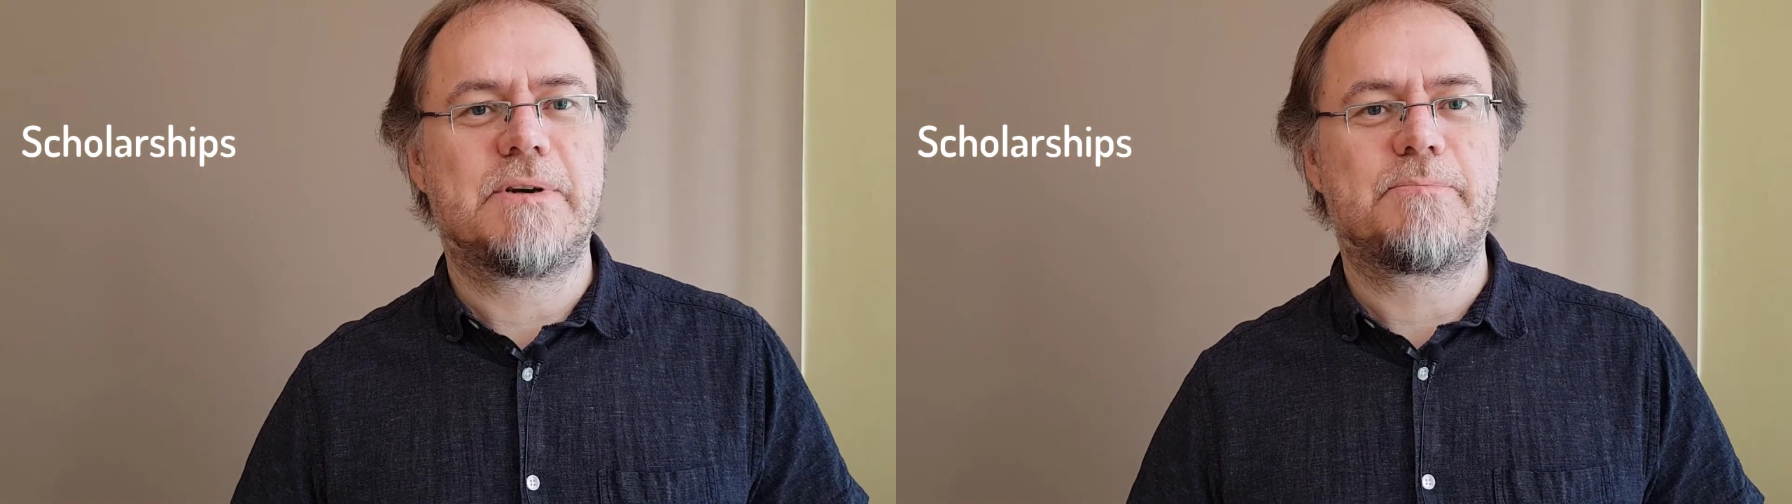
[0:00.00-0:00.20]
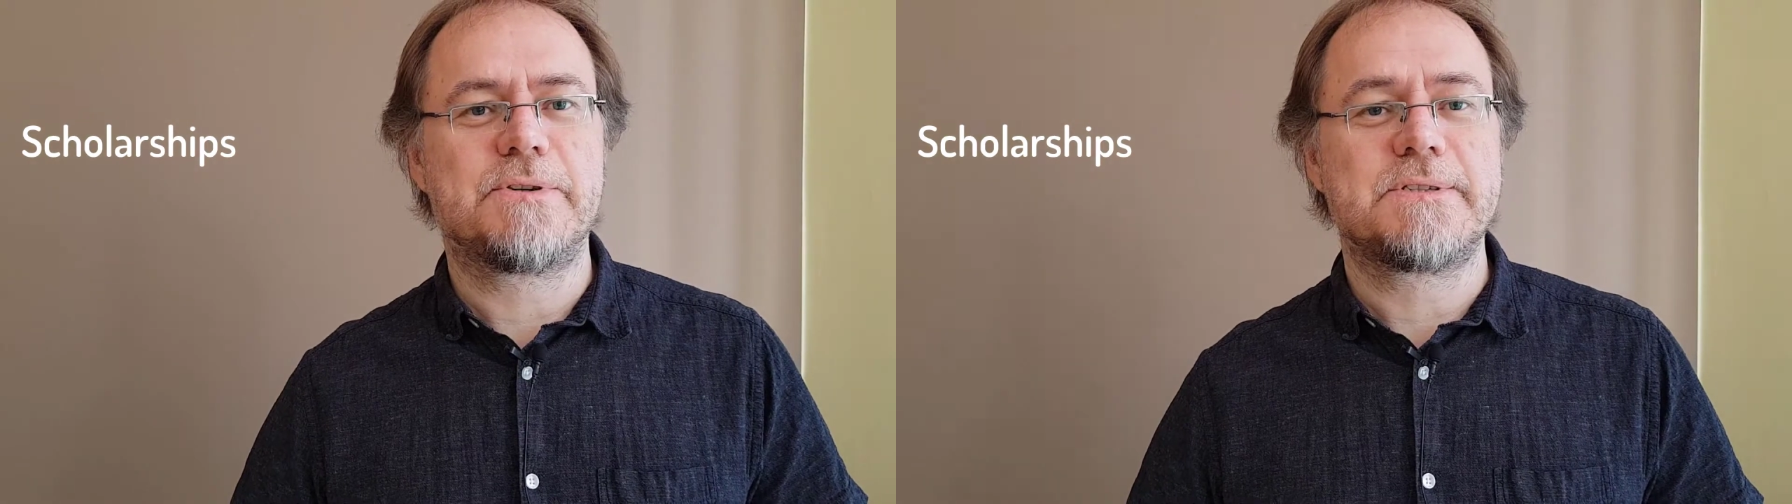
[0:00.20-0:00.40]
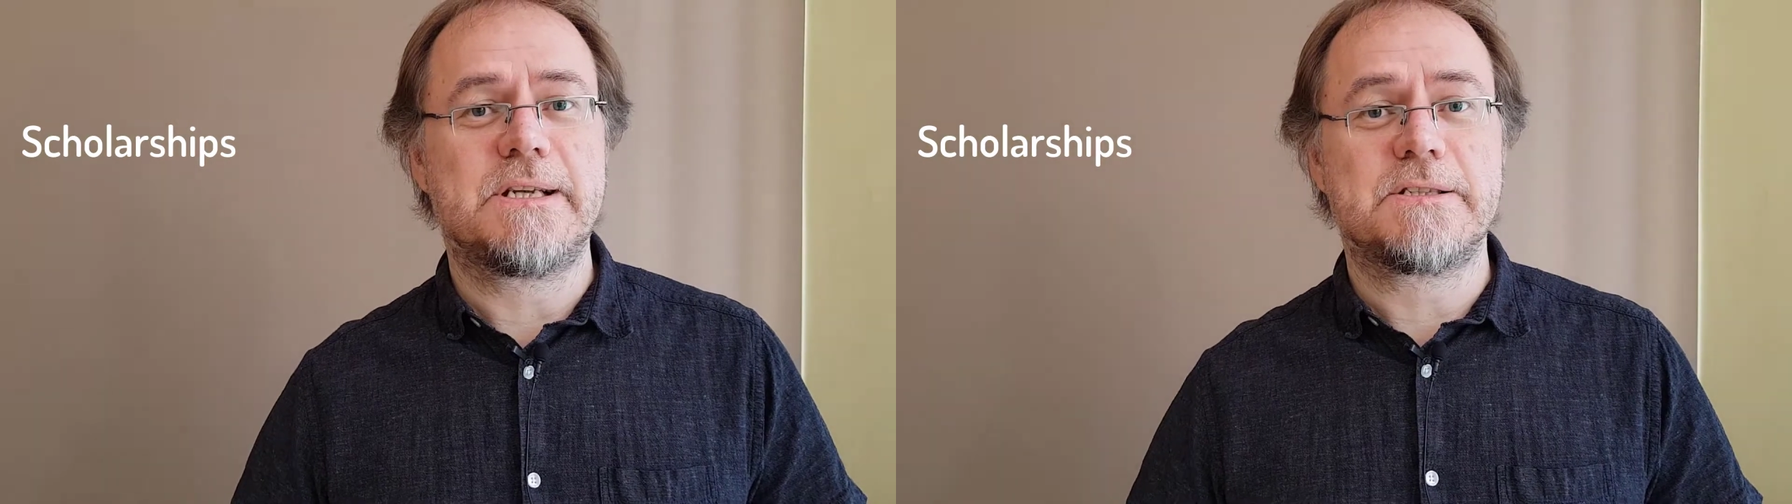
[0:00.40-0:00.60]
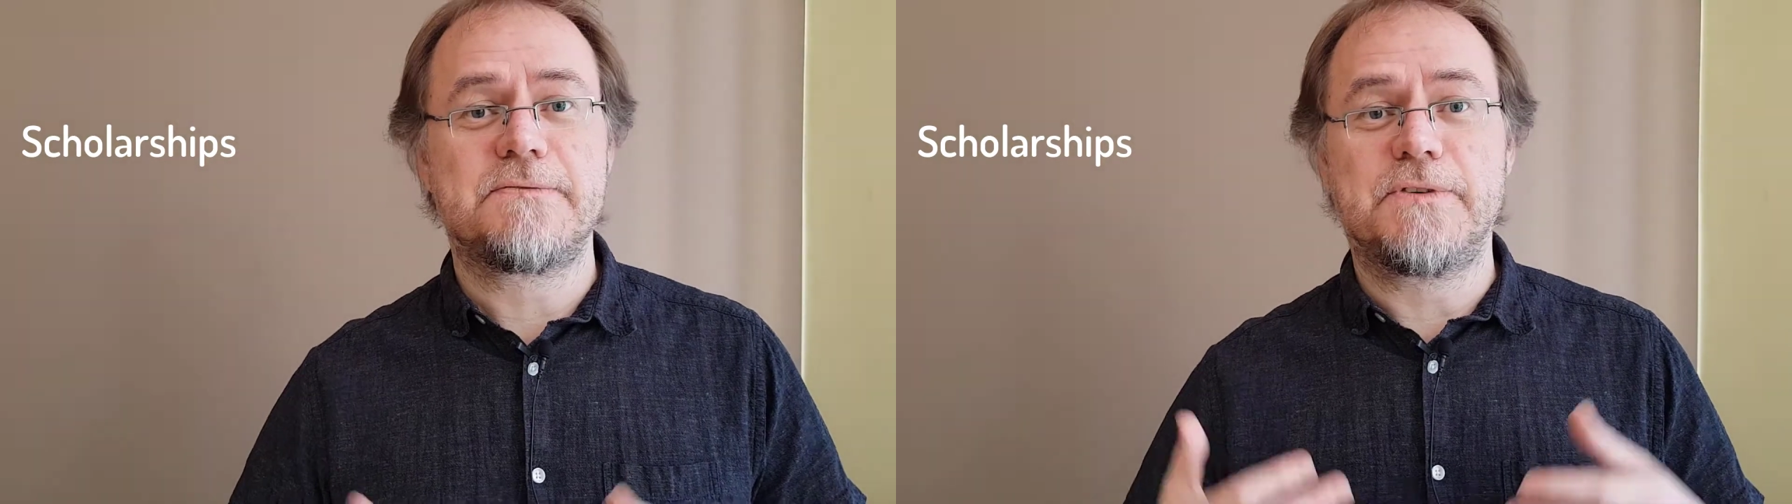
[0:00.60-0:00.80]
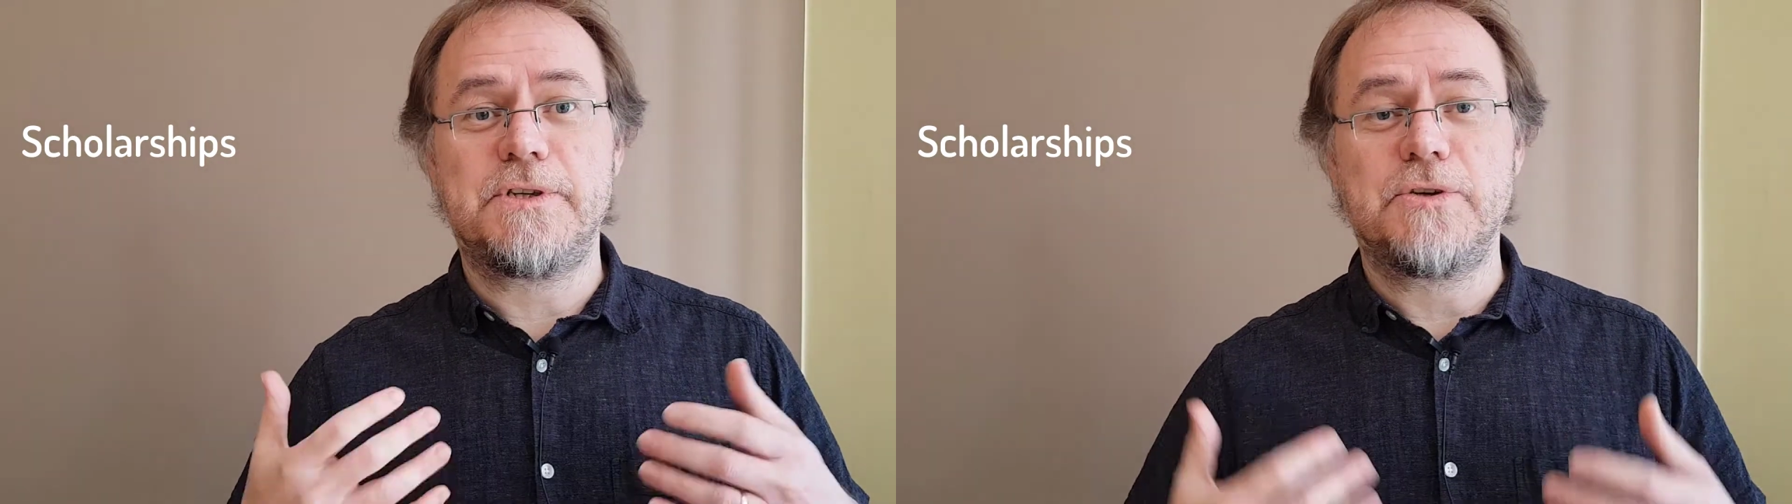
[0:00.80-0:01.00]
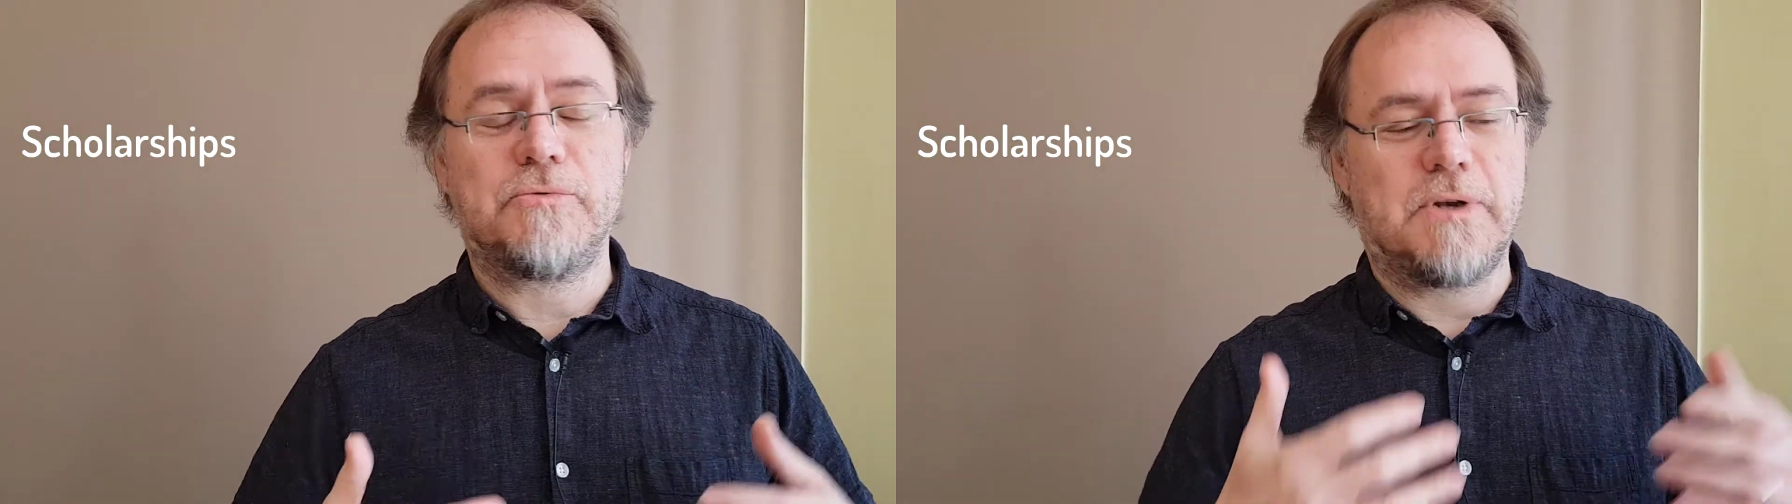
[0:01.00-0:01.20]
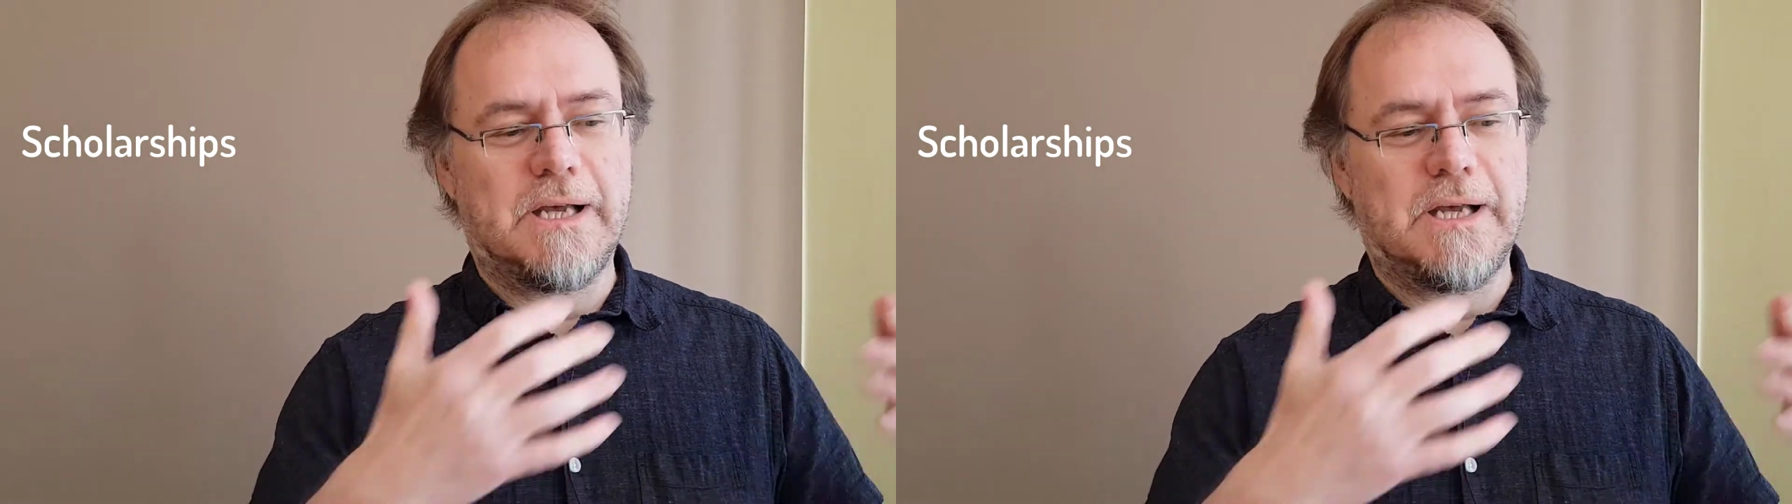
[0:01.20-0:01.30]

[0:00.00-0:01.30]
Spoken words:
represents for you.